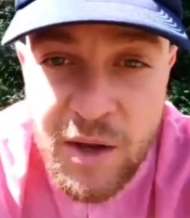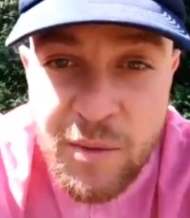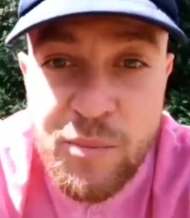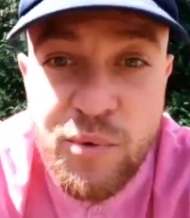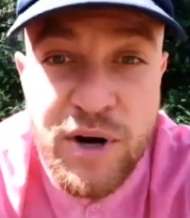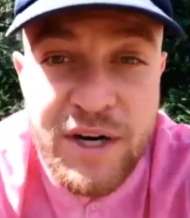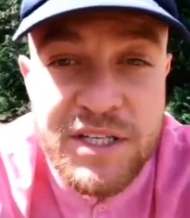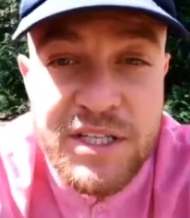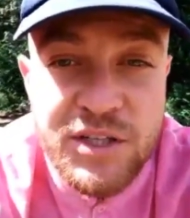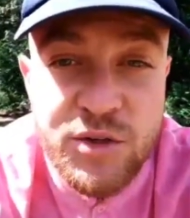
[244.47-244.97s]

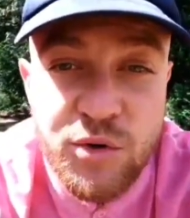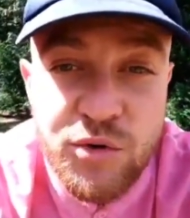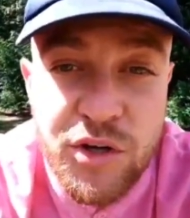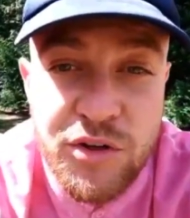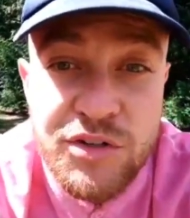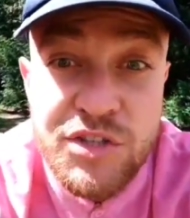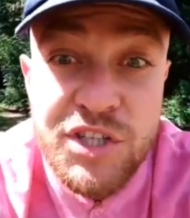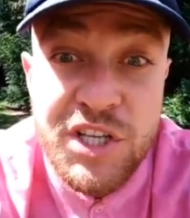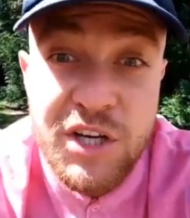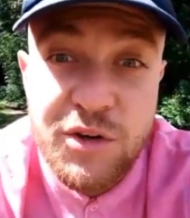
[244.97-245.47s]
practicing all
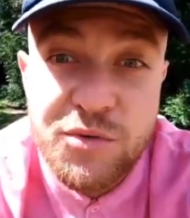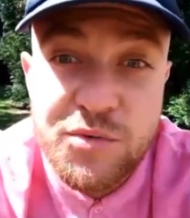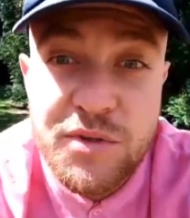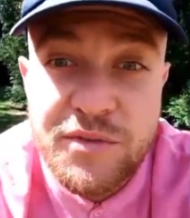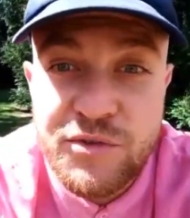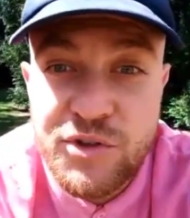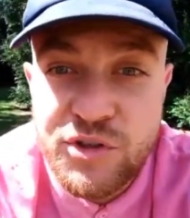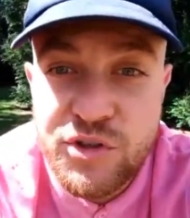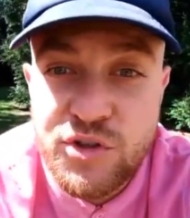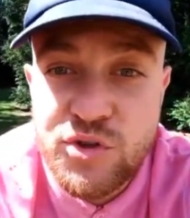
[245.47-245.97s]
those skills
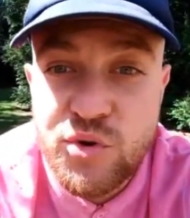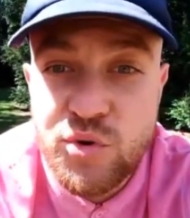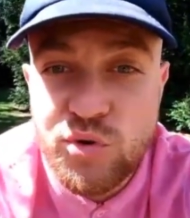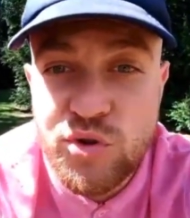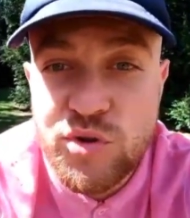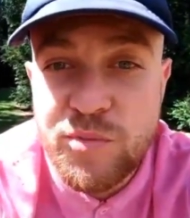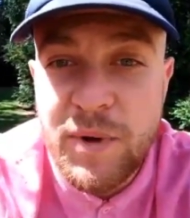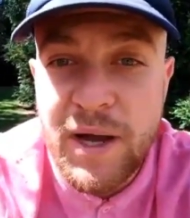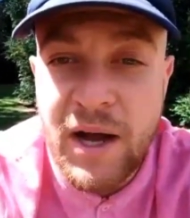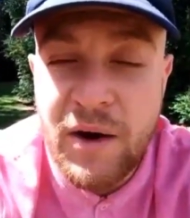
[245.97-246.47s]
we've just
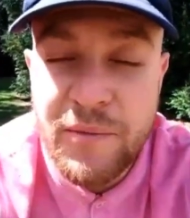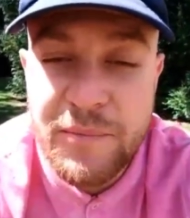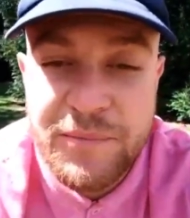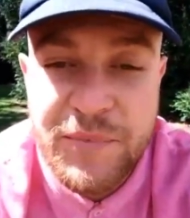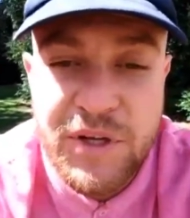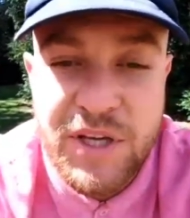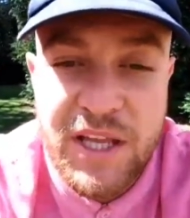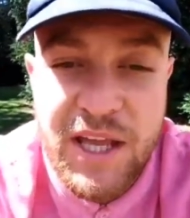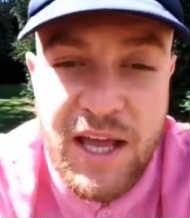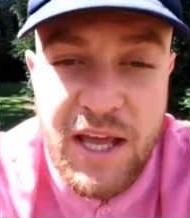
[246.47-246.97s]
talked about.
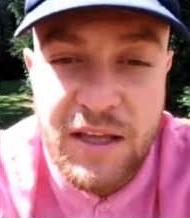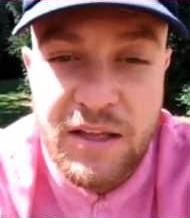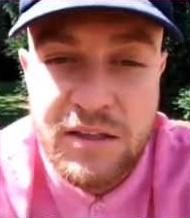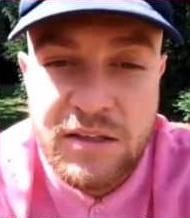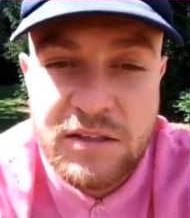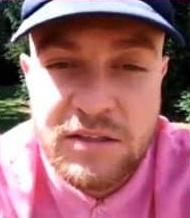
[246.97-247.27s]
Okay,